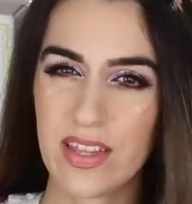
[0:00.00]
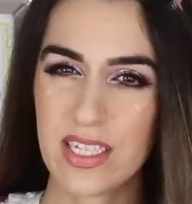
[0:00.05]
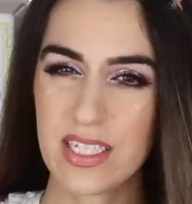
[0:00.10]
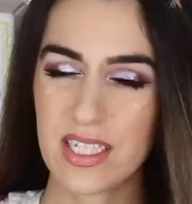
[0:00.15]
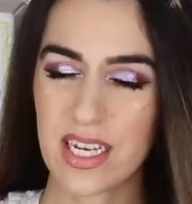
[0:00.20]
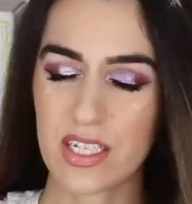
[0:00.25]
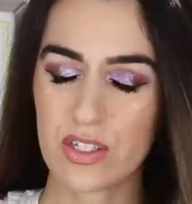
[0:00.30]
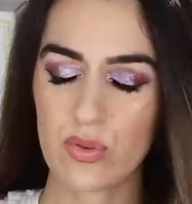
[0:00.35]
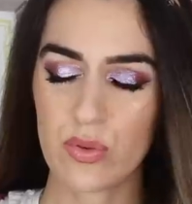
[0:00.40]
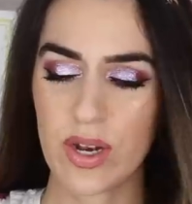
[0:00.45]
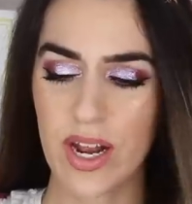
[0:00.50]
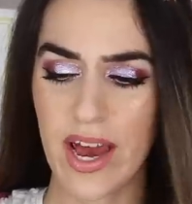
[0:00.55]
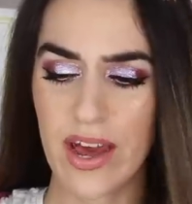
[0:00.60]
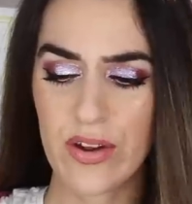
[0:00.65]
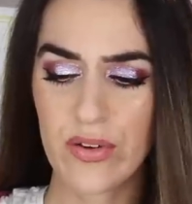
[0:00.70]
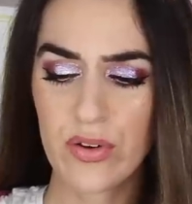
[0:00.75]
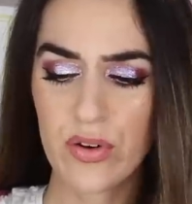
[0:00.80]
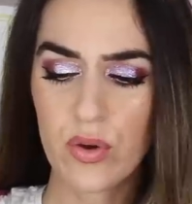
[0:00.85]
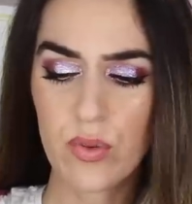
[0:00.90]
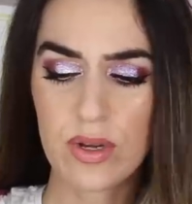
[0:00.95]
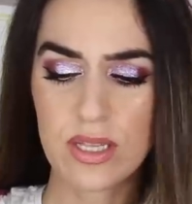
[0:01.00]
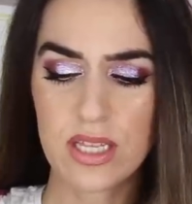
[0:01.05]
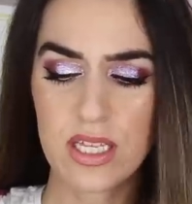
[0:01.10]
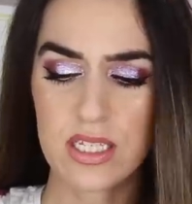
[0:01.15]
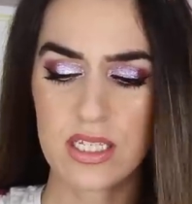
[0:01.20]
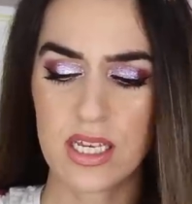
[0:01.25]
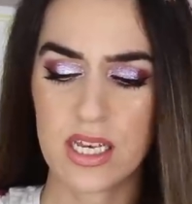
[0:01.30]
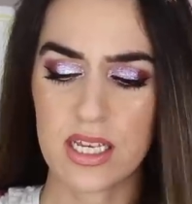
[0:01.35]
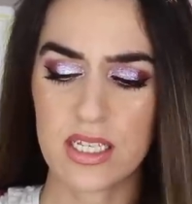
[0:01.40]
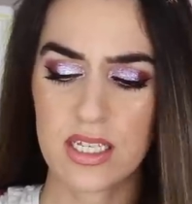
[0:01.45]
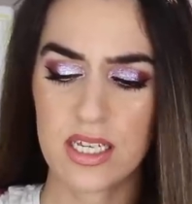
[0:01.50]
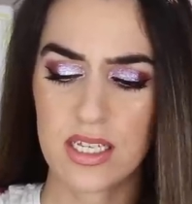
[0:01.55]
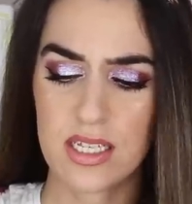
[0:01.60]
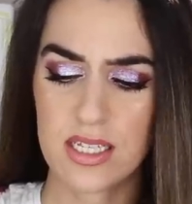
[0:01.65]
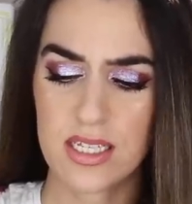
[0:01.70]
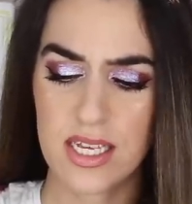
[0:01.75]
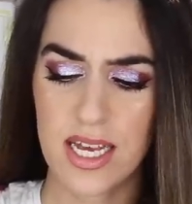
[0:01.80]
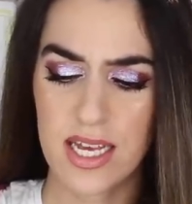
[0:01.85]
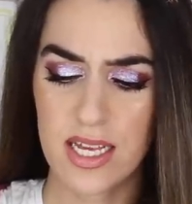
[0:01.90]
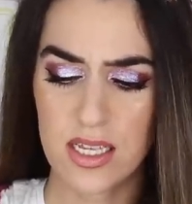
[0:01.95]
This next one, I don't know what this is. It
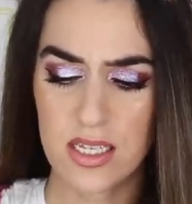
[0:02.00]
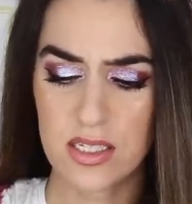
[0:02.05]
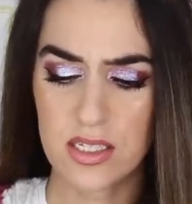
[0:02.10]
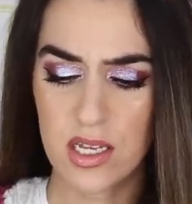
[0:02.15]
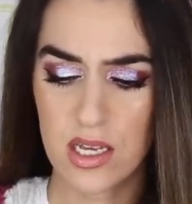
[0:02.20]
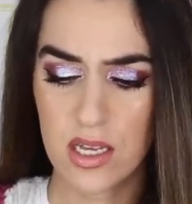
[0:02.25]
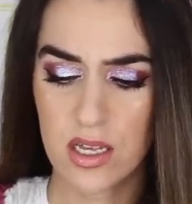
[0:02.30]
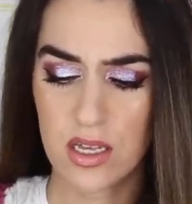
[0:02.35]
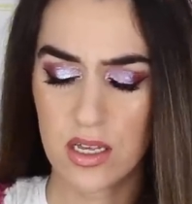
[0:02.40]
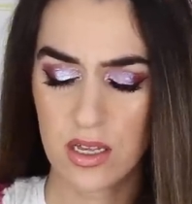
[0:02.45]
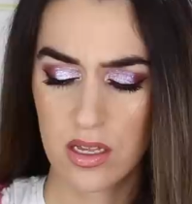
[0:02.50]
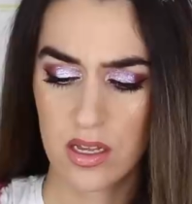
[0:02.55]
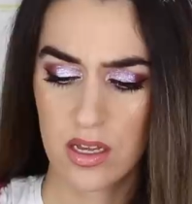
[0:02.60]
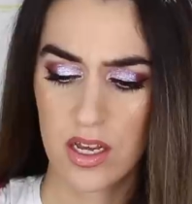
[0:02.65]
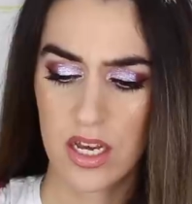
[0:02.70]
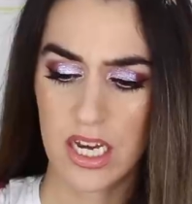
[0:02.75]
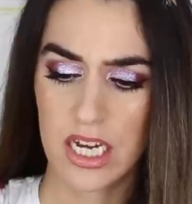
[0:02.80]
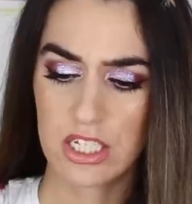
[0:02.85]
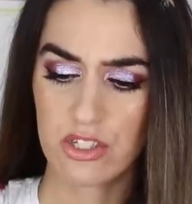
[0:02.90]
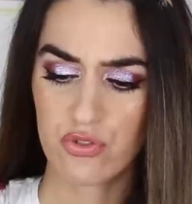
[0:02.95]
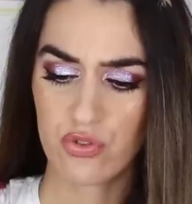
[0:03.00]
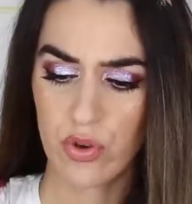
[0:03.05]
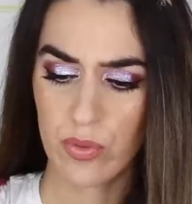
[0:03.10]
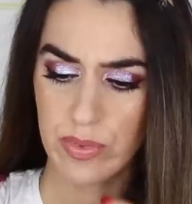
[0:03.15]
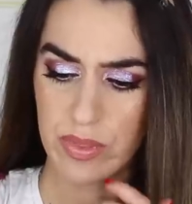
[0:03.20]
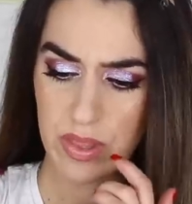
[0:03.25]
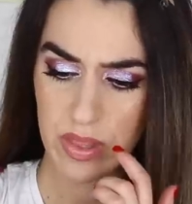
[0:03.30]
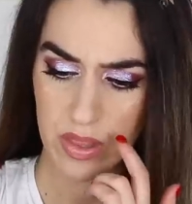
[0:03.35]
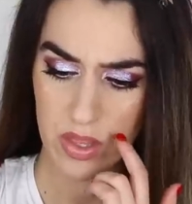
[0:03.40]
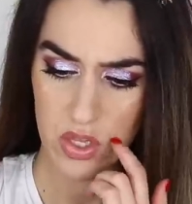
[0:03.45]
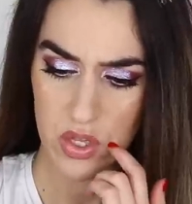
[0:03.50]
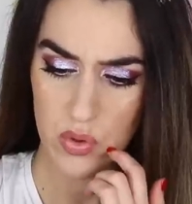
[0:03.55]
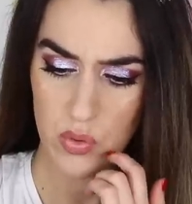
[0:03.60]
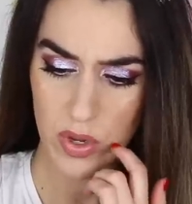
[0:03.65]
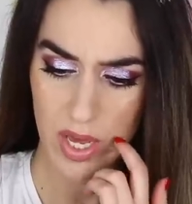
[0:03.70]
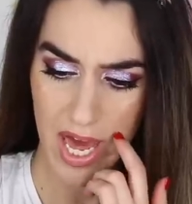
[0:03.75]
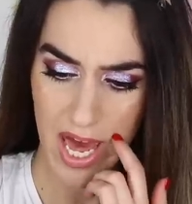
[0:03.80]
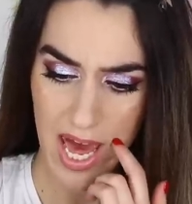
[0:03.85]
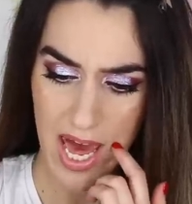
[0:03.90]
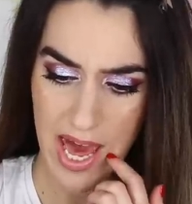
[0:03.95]
says it's from the
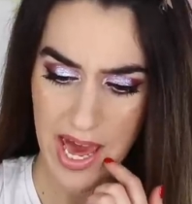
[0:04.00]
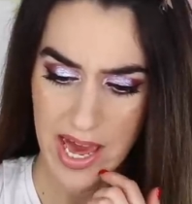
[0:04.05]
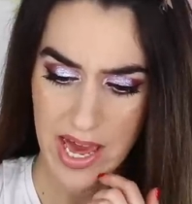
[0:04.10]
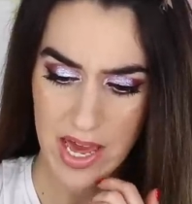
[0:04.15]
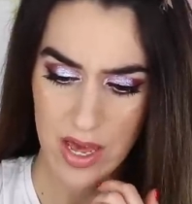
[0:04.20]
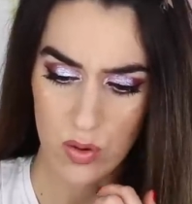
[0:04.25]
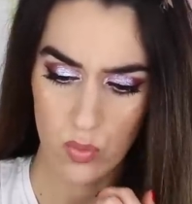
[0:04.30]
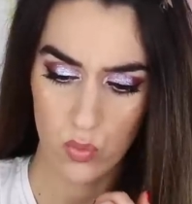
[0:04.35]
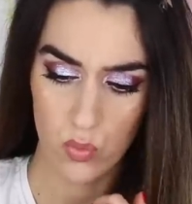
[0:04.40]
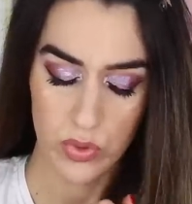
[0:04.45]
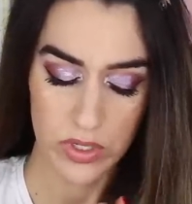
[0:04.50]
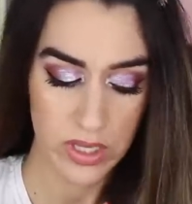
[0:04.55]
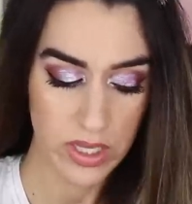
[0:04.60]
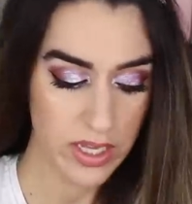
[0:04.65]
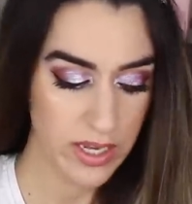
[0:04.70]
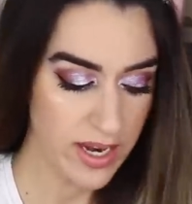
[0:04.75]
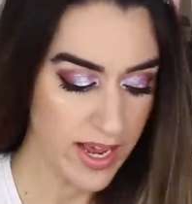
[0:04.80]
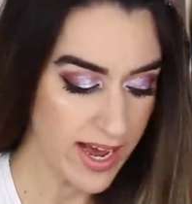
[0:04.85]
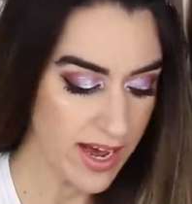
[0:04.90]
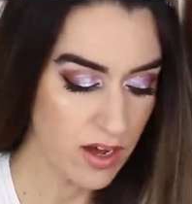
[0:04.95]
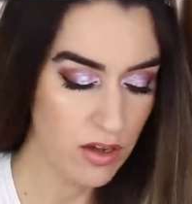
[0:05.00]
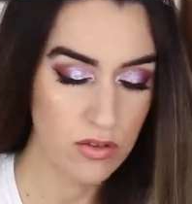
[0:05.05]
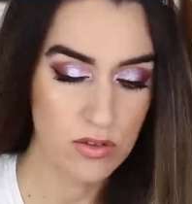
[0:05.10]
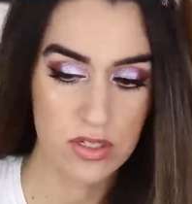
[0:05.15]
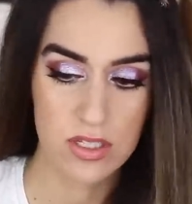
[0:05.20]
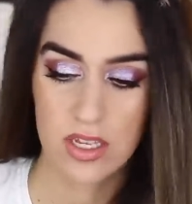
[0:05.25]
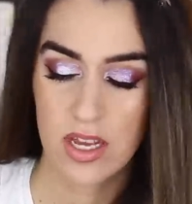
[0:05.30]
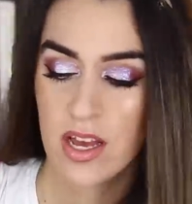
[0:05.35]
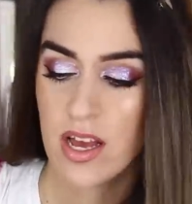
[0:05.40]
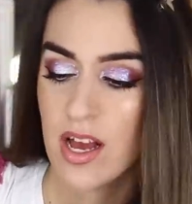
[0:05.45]
UK, Woodland House.